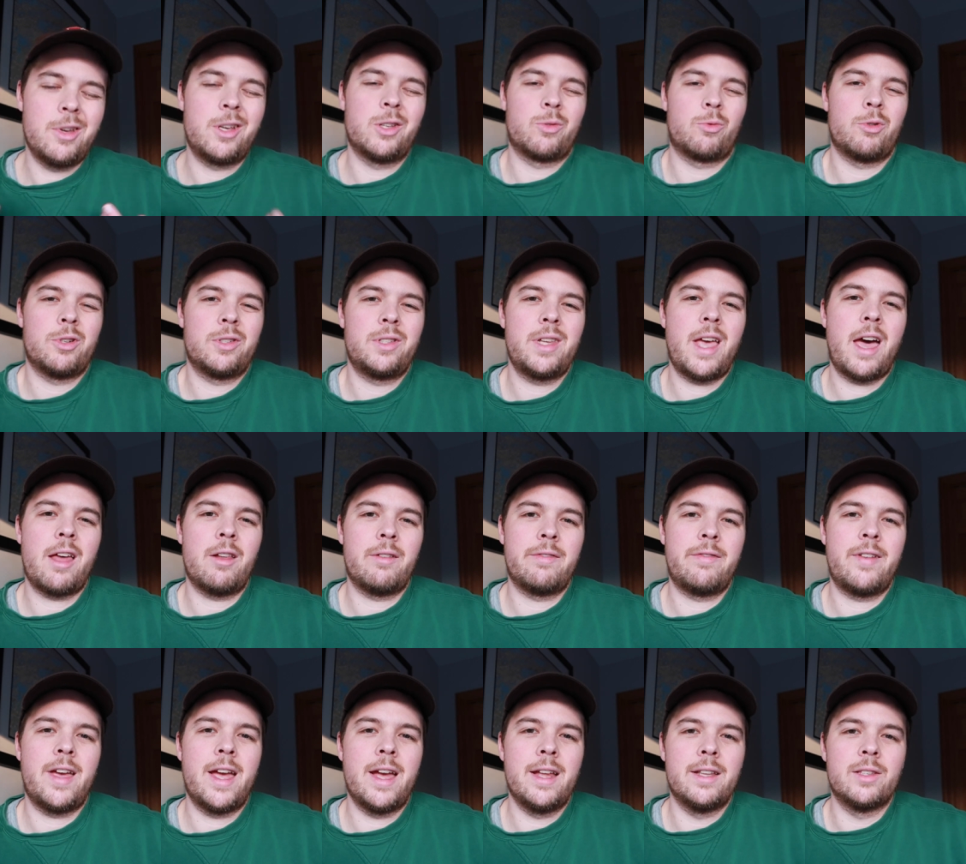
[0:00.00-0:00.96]
Because we're Seattle
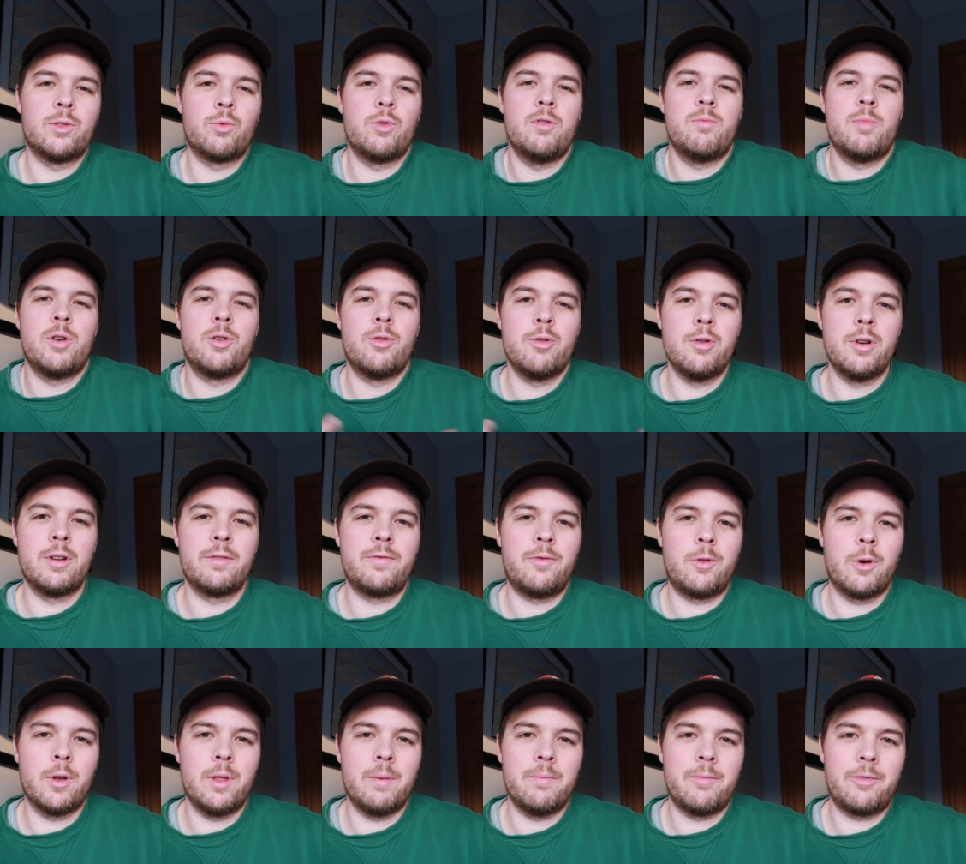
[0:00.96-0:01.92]
fans. We've been rooting
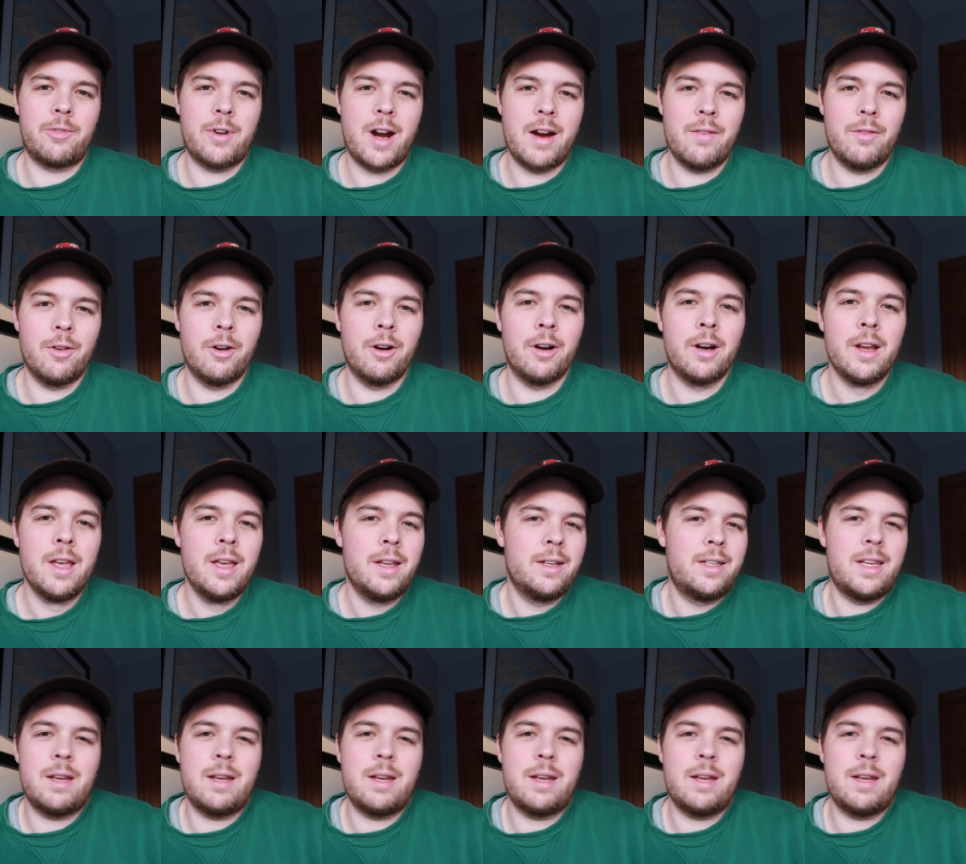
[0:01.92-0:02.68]
for them forever.